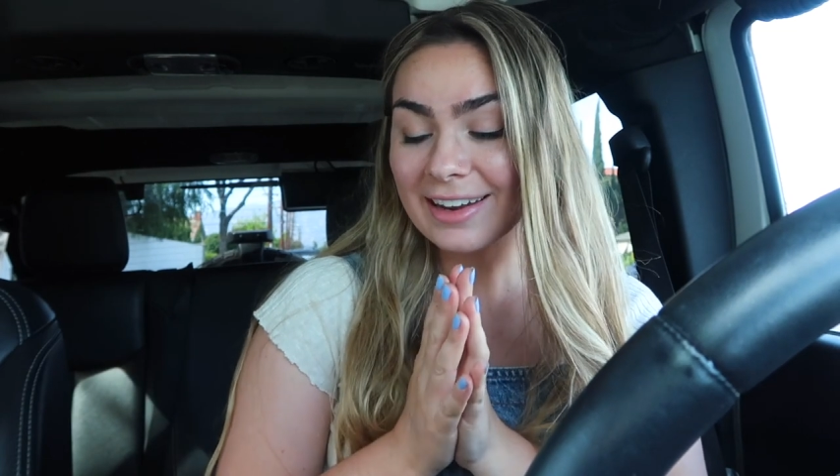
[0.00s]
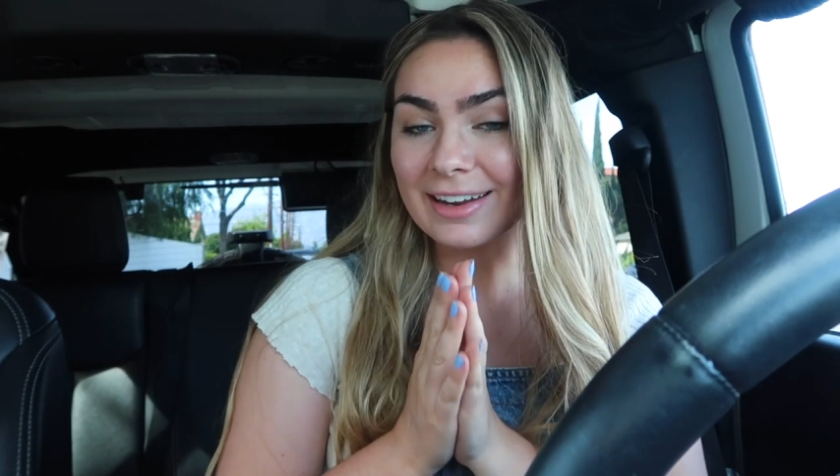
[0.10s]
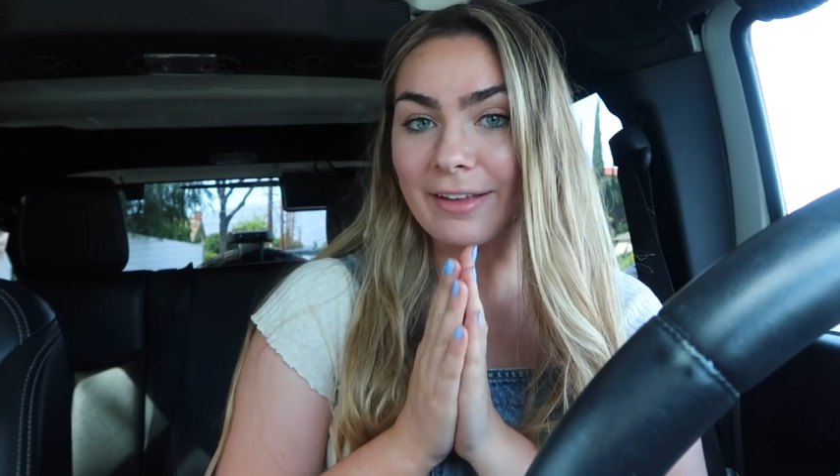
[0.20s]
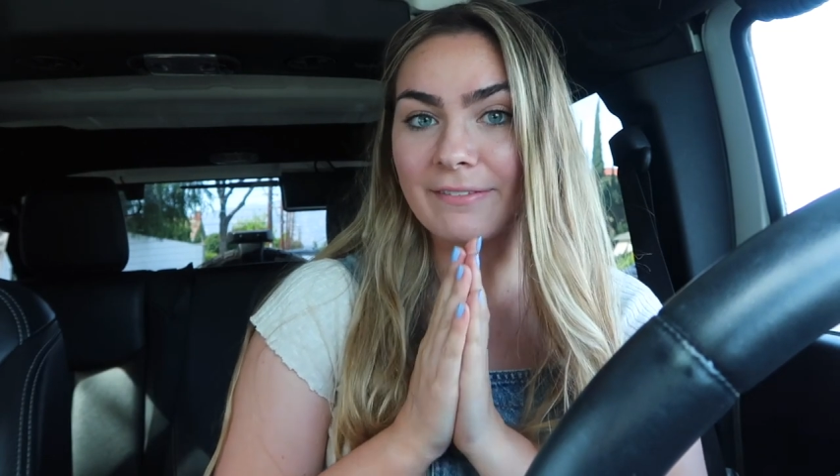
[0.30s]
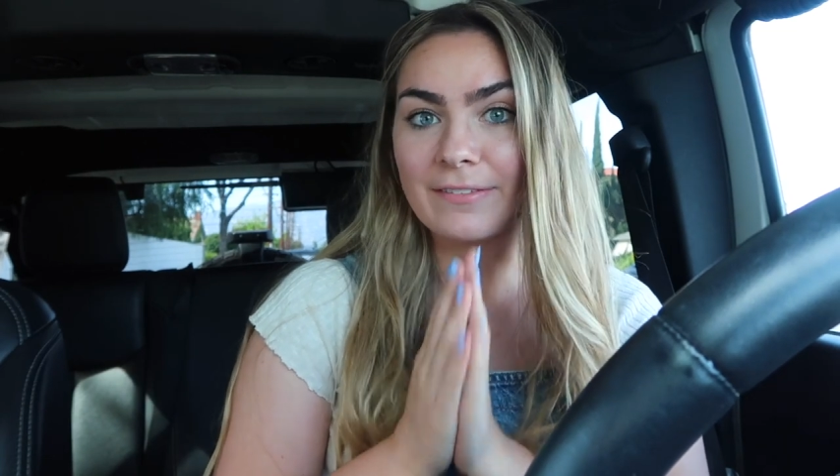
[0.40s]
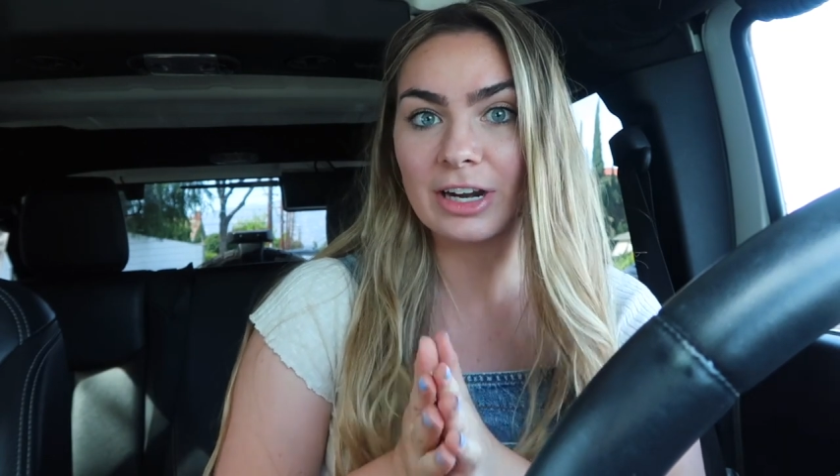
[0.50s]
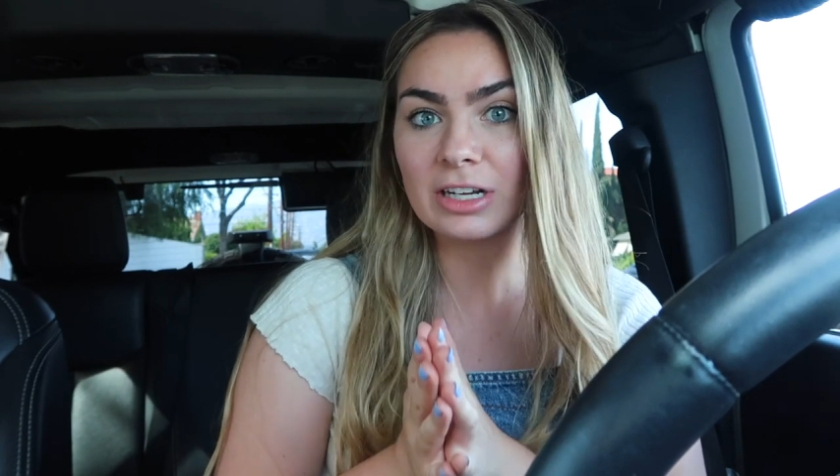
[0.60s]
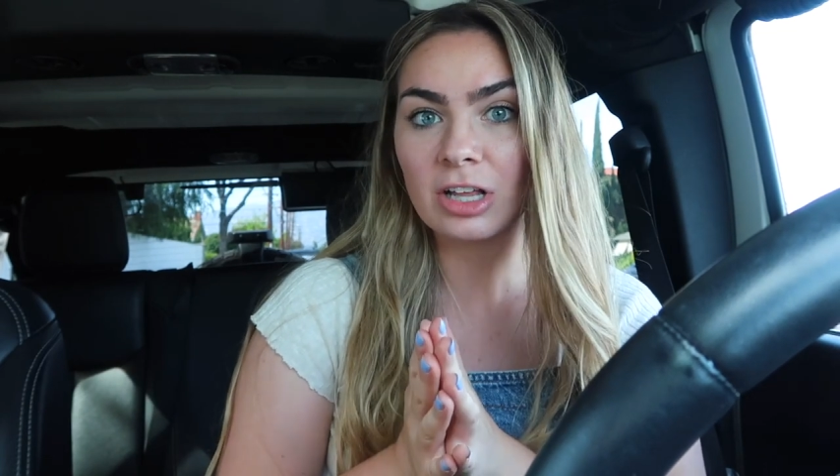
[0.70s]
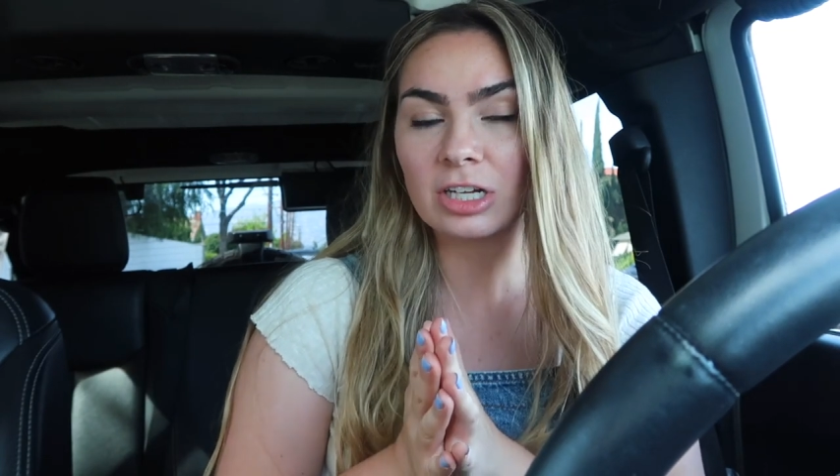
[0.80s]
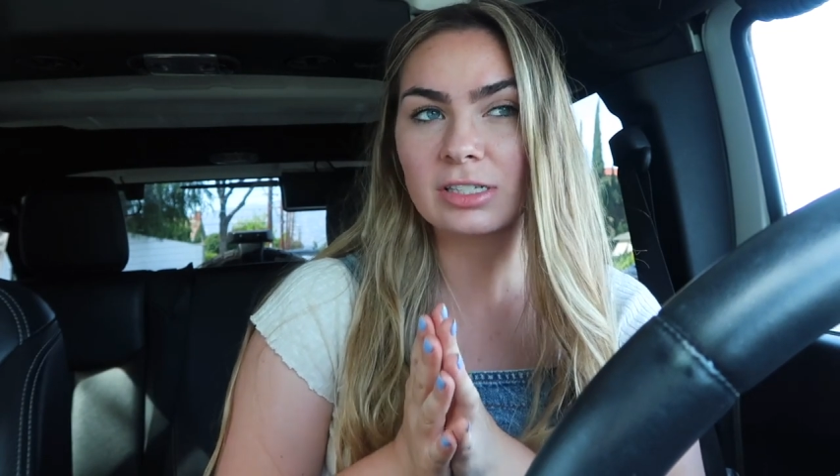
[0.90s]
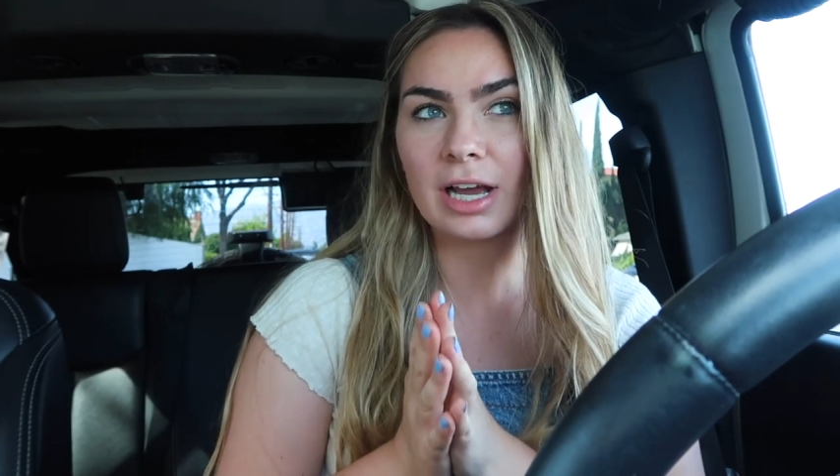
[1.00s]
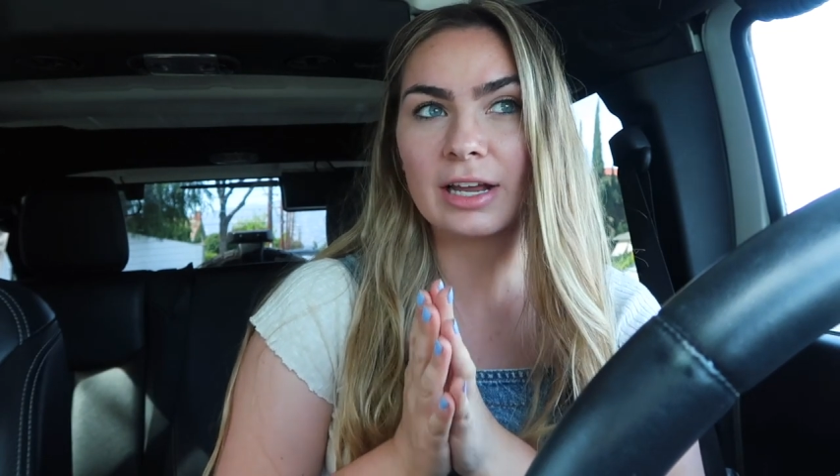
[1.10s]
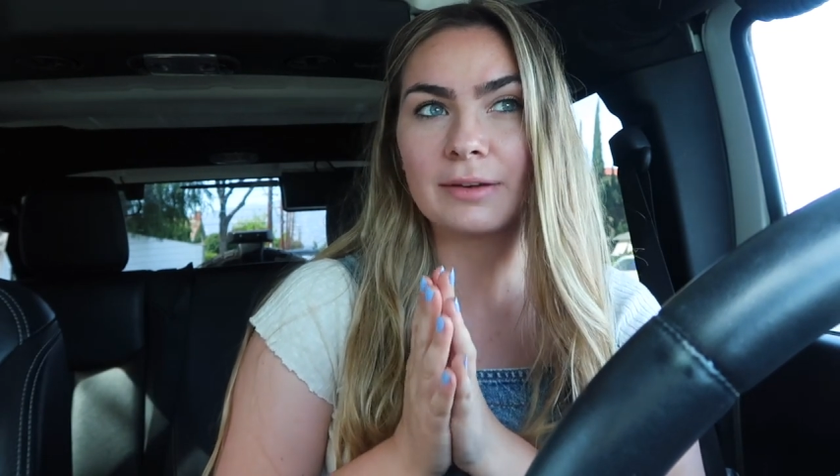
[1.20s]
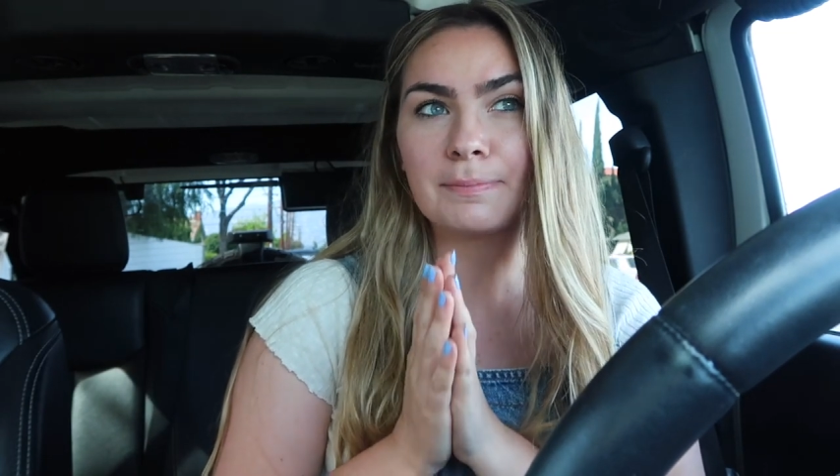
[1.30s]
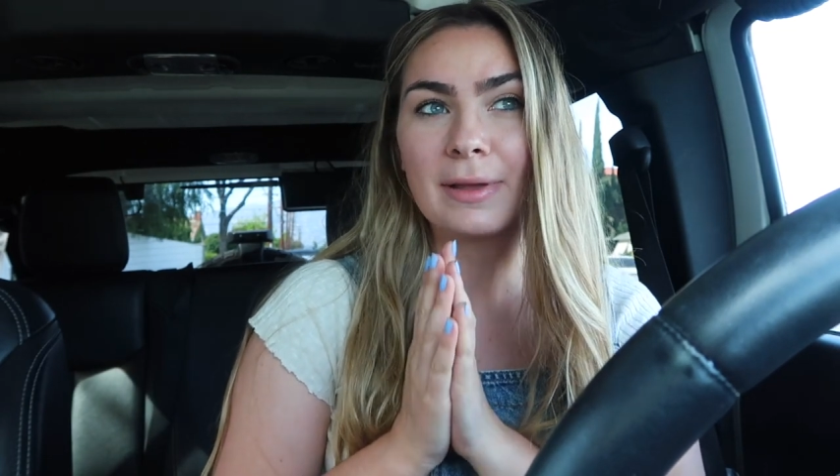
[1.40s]
in a very long
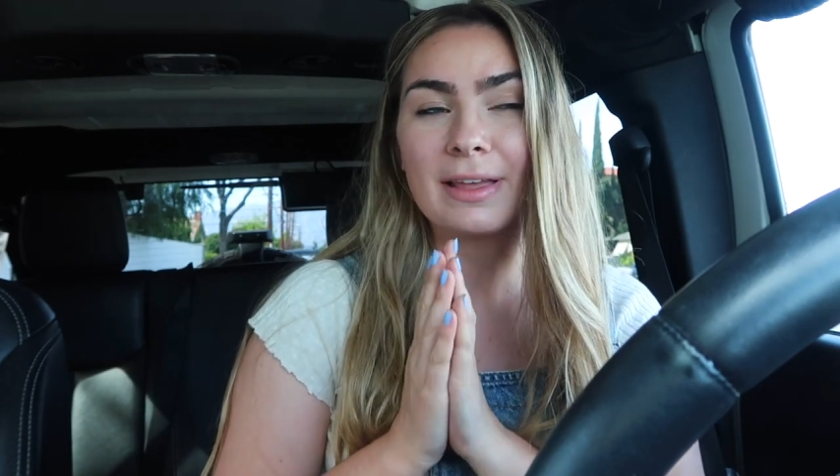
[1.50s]
time,